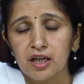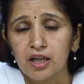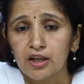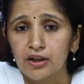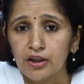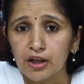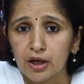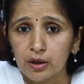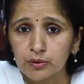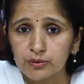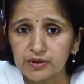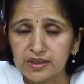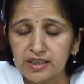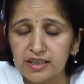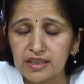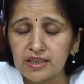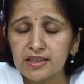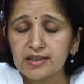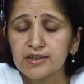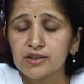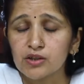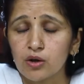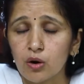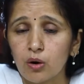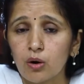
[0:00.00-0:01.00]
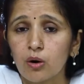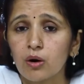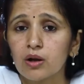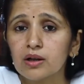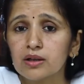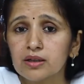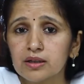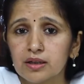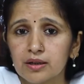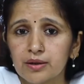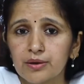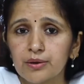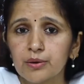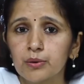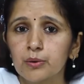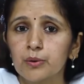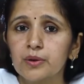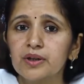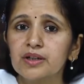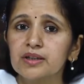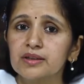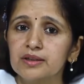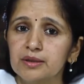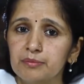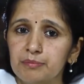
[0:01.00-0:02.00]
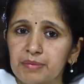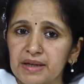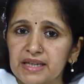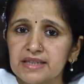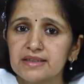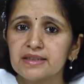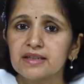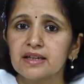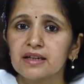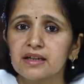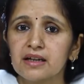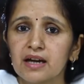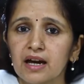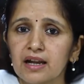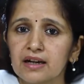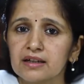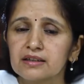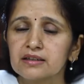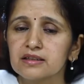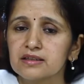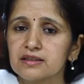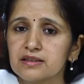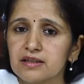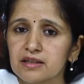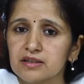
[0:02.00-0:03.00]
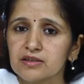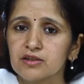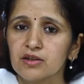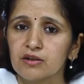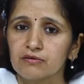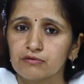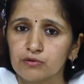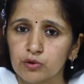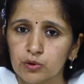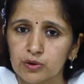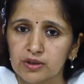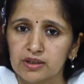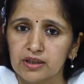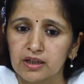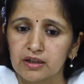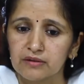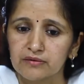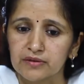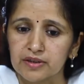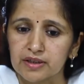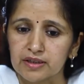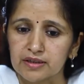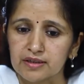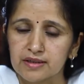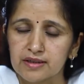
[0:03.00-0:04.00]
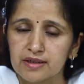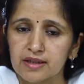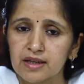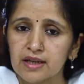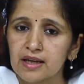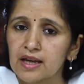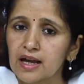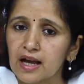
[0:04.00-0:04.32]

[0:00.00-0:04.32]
Now these all connote the basic characteristics of good governance,